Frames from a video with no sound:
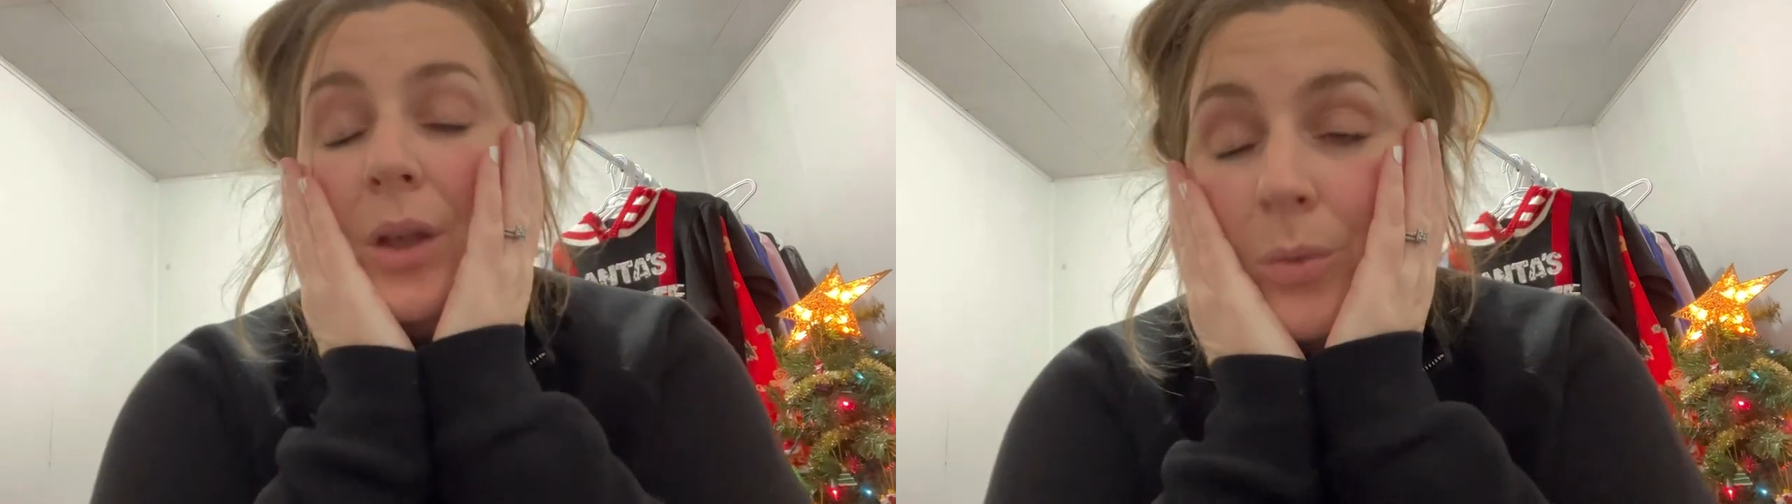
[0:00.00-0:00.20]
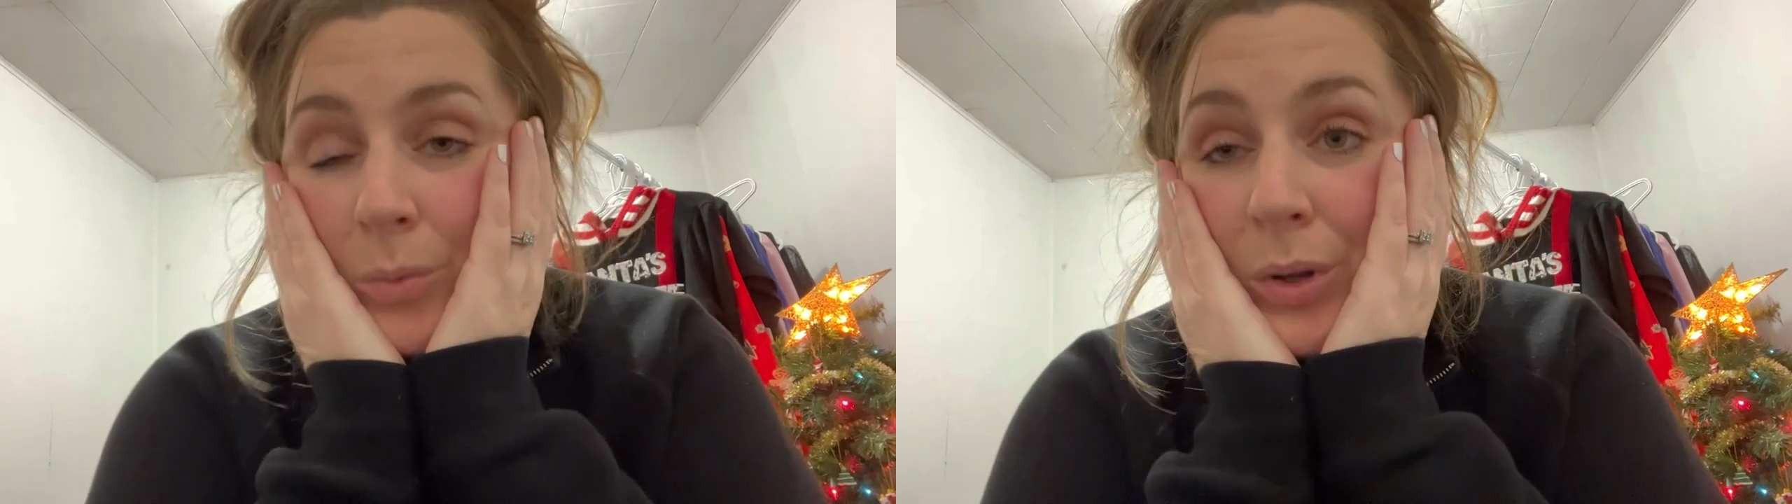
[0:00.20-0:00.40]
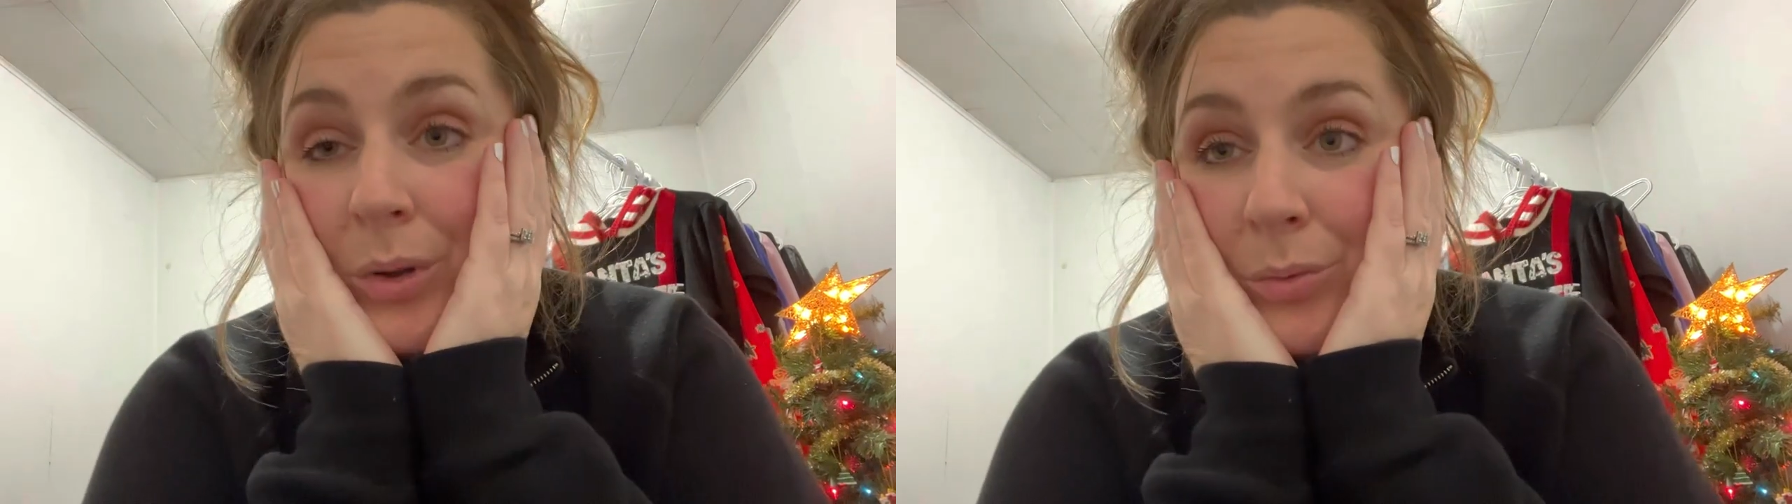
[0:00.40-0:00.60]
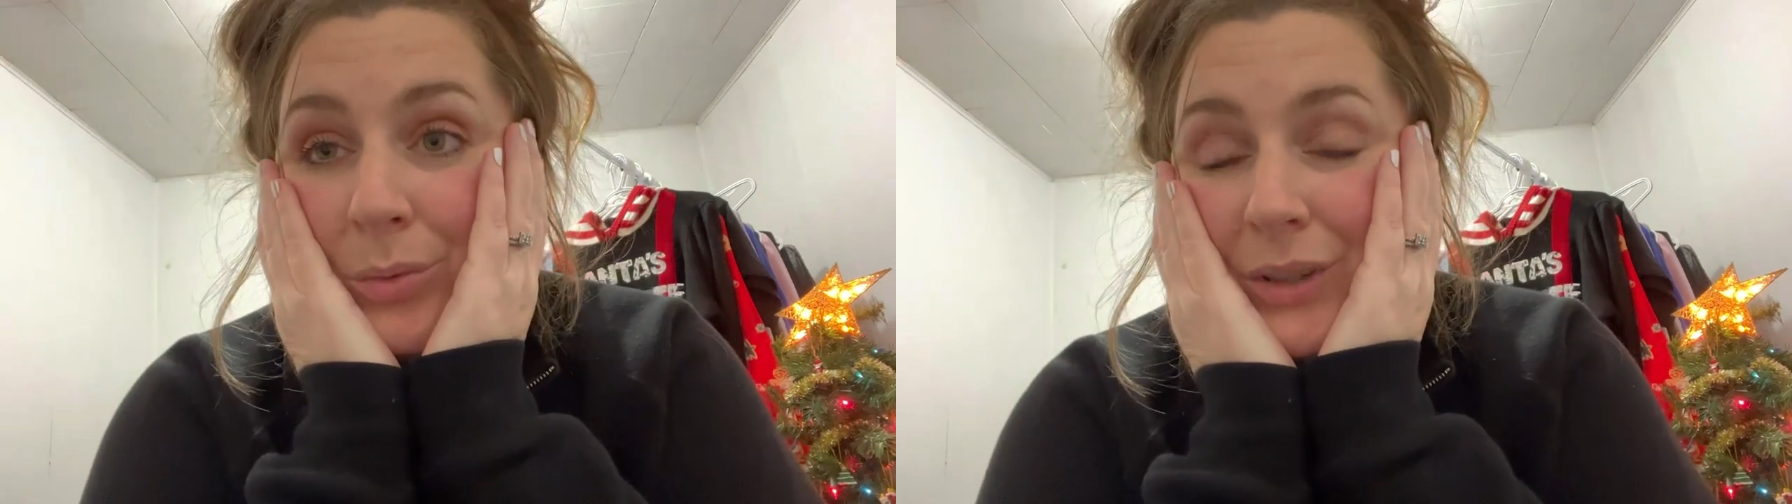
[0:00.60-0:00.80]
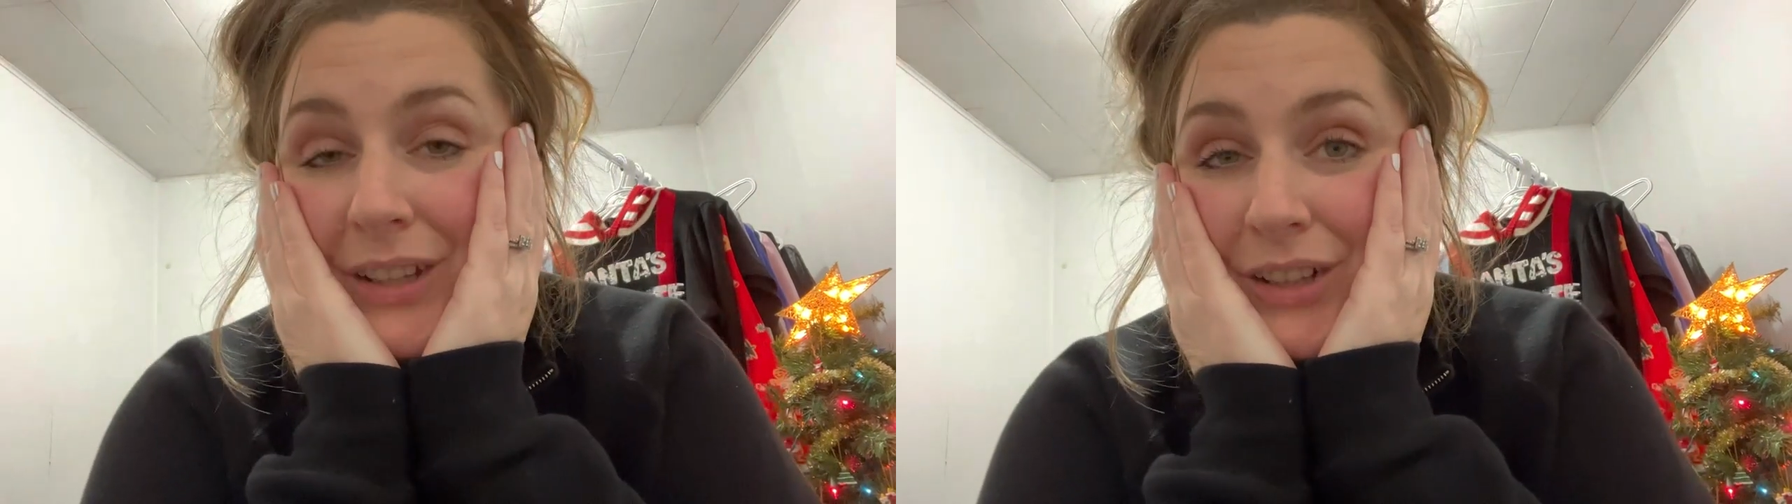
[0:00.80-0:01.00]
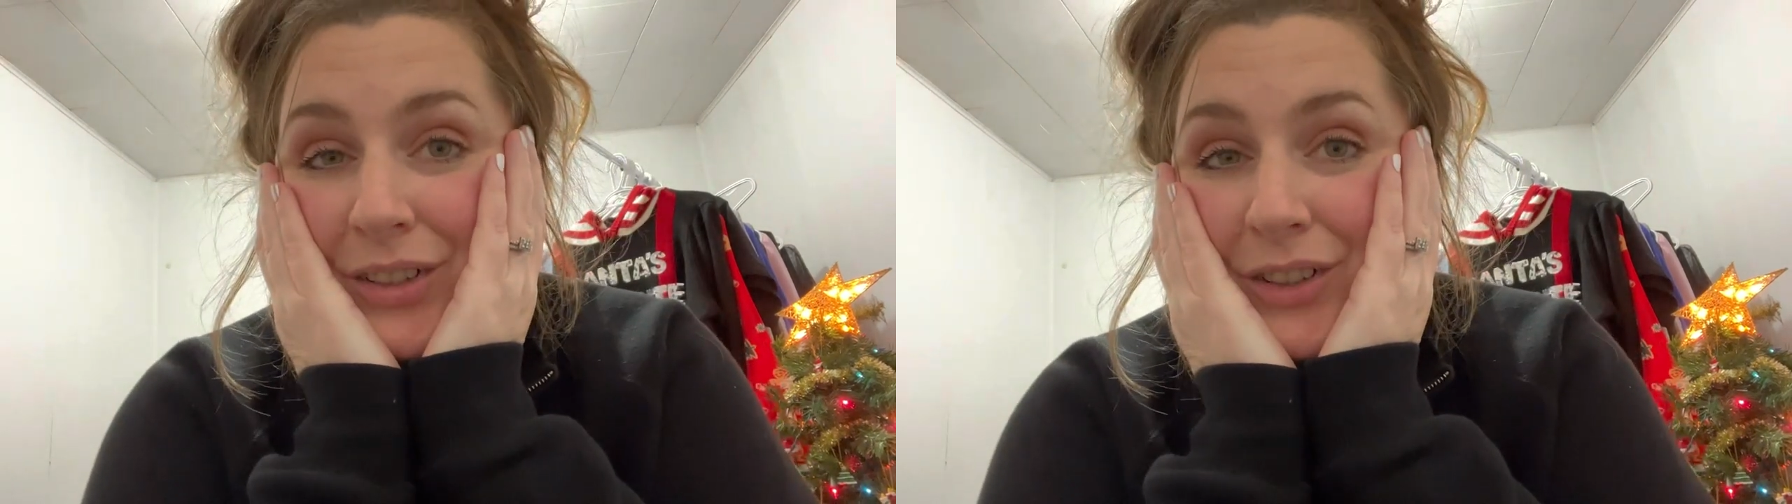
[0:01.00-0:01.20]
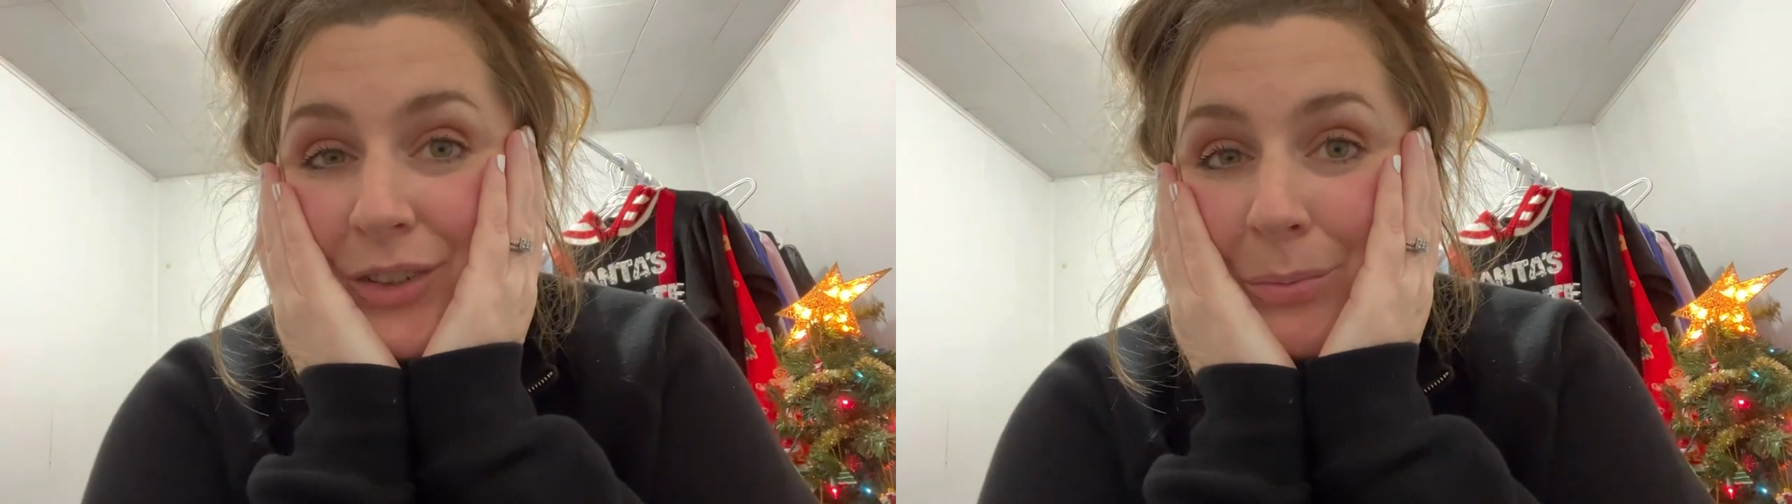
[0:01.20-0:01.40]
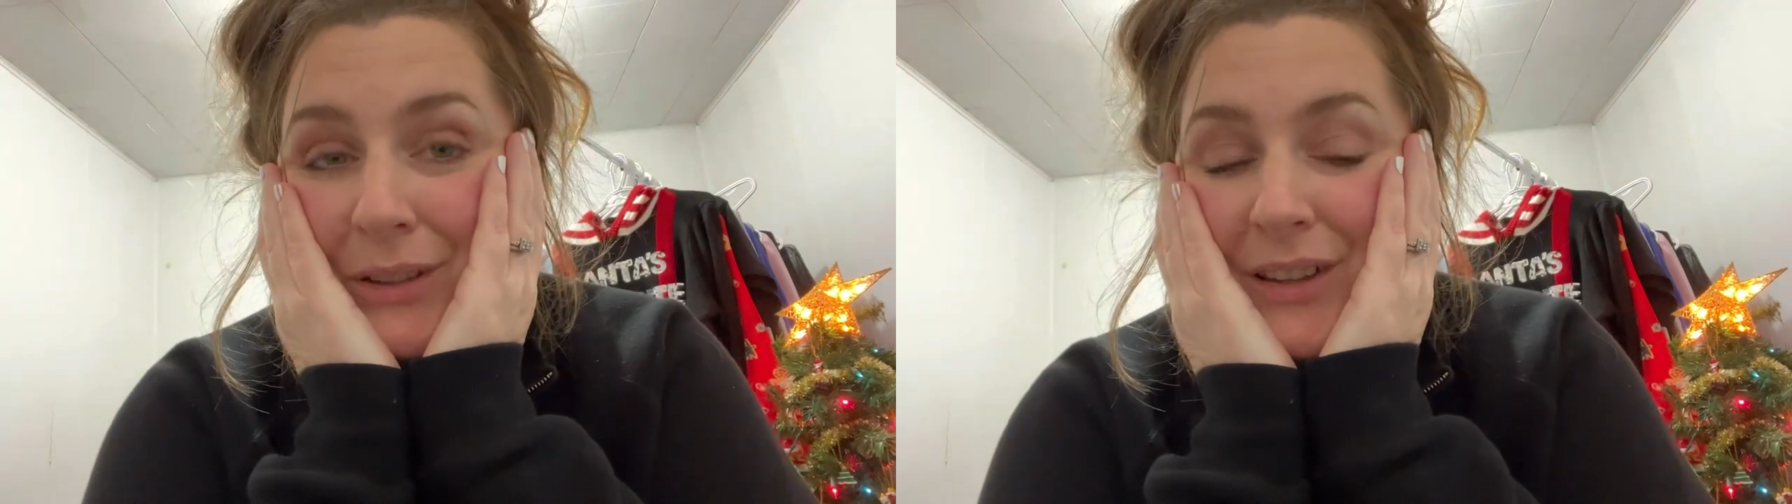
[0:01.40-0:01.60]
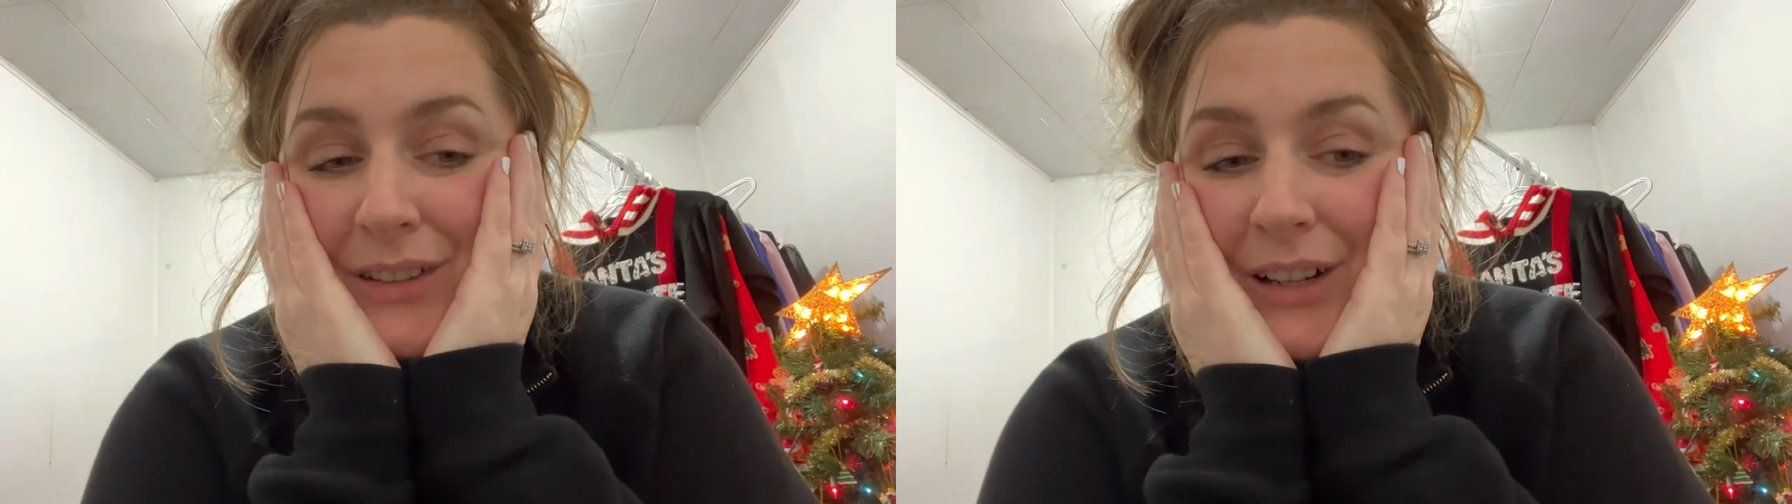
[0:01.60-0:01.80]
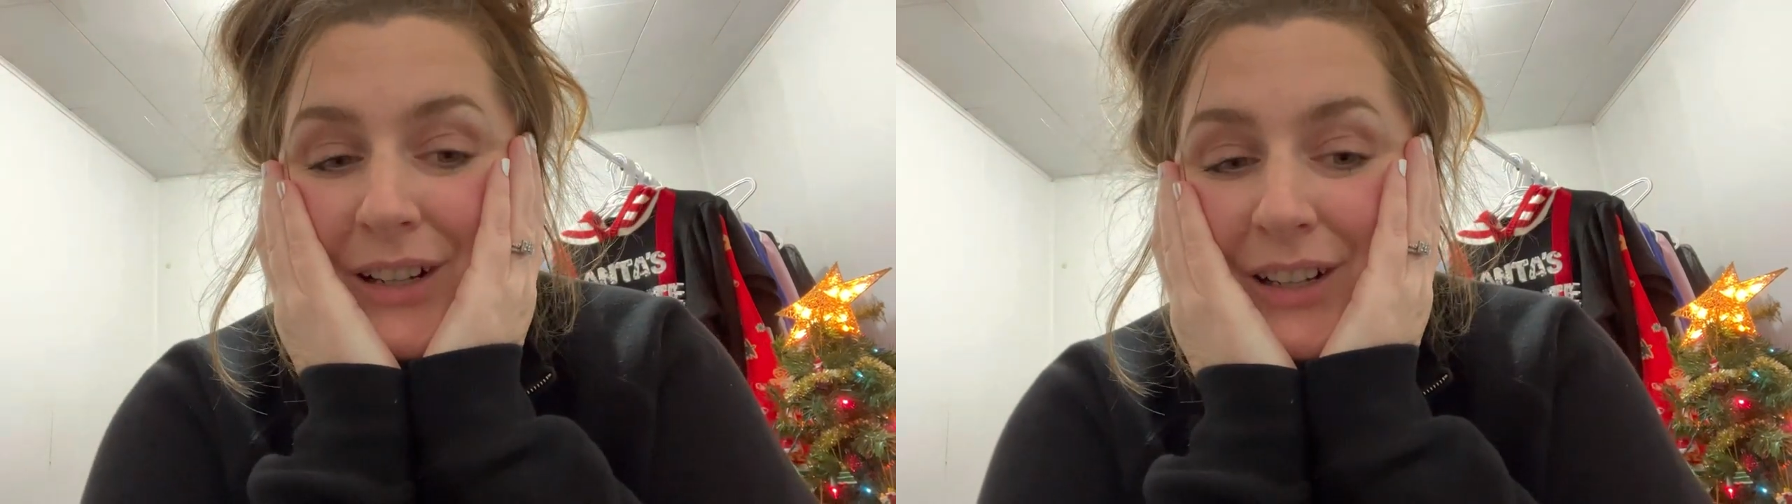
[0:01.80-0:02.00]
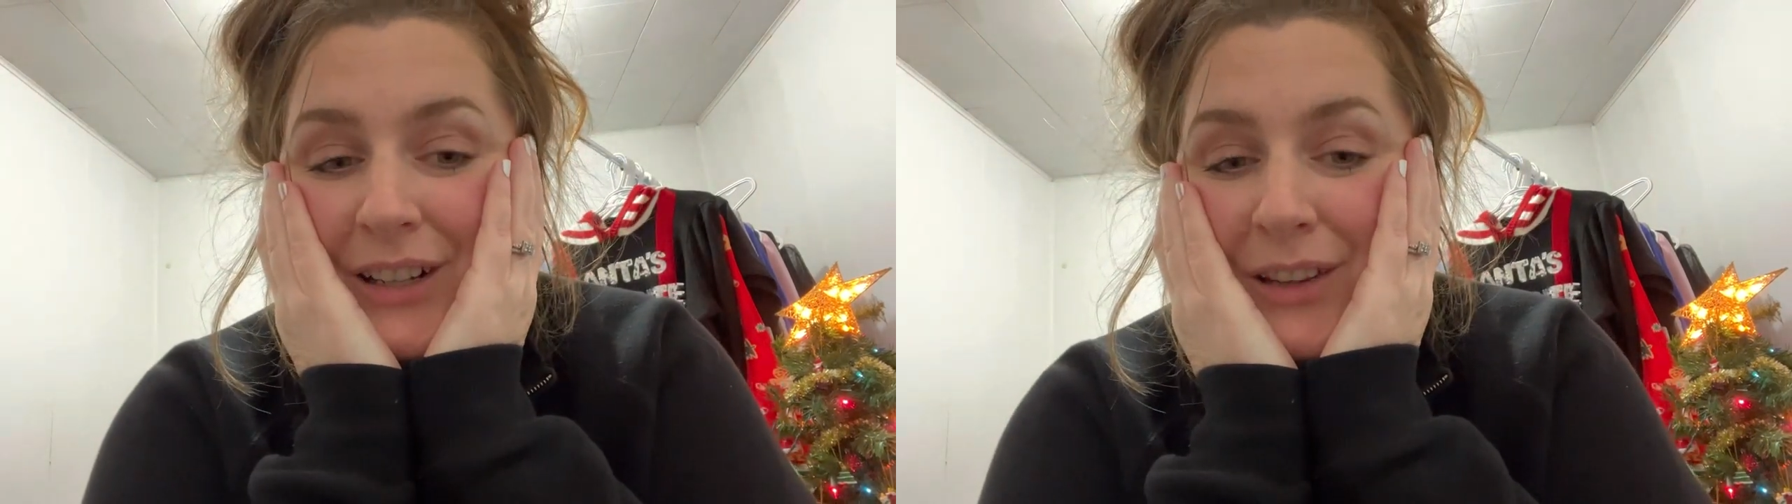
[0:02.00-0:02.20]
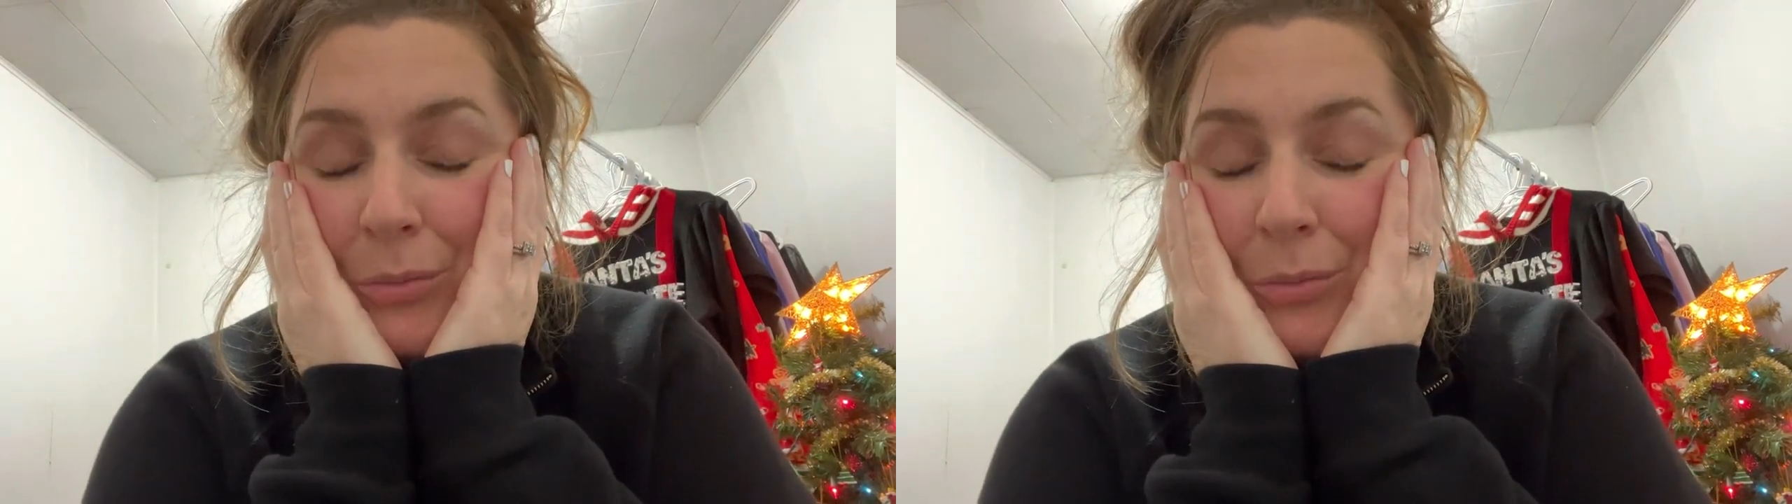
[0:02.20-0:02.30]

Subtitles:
We take turns opening the stocking and then